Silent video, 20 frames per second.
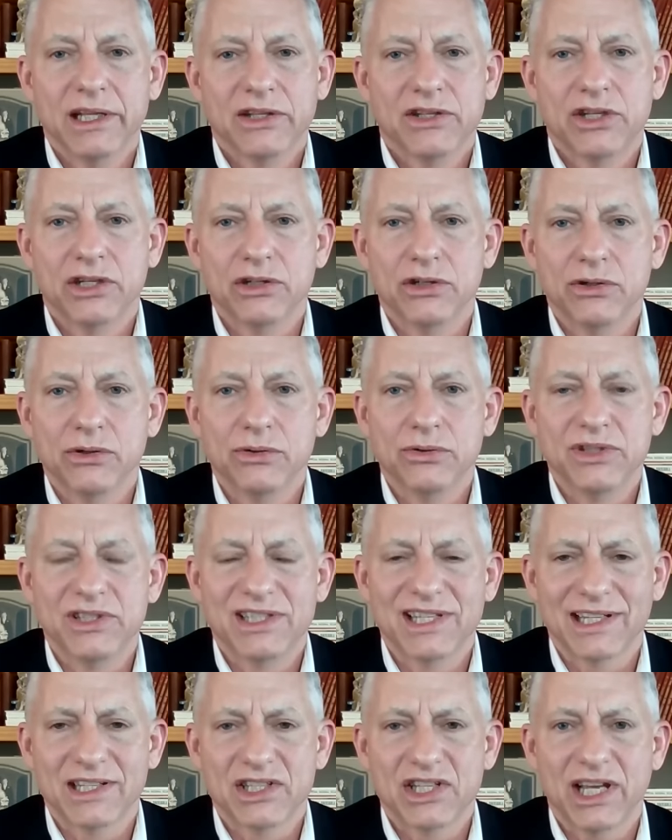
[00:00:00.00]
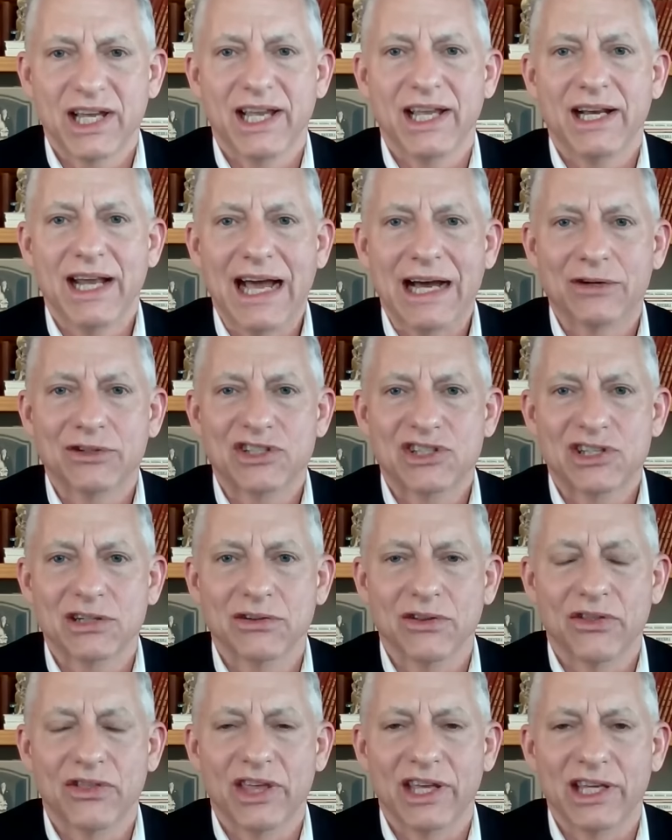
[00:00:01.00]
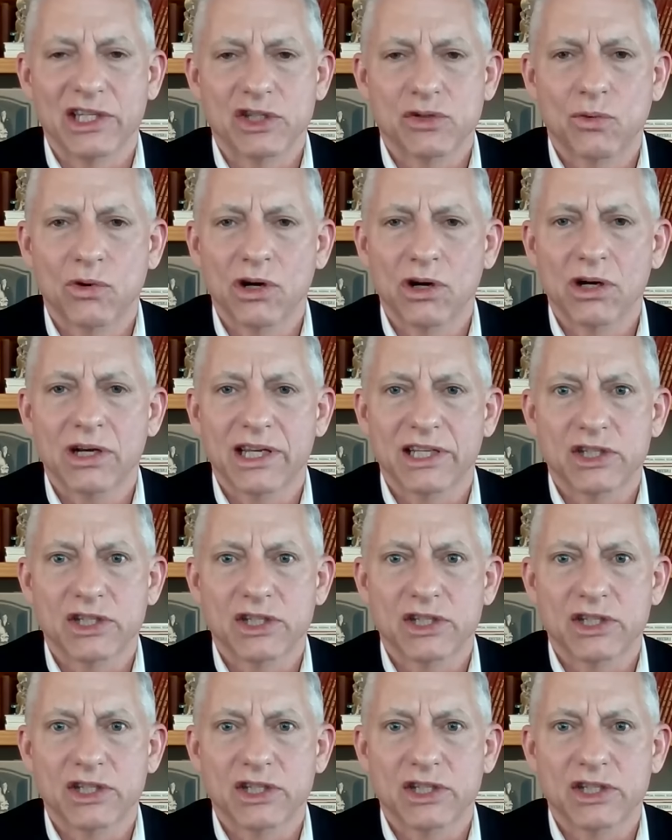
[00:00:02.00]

to dictate how certain things work.